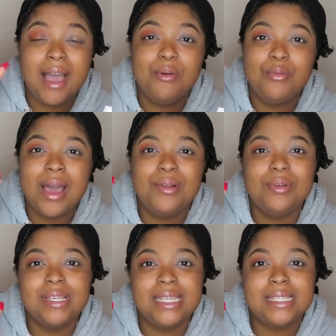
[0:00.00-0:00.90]
I don't
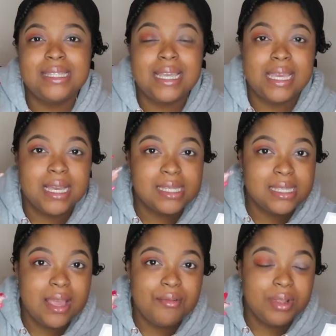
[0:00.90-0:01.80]
want to say sticky because
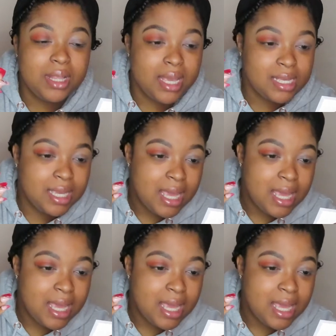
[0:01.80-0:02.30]
it's not really like,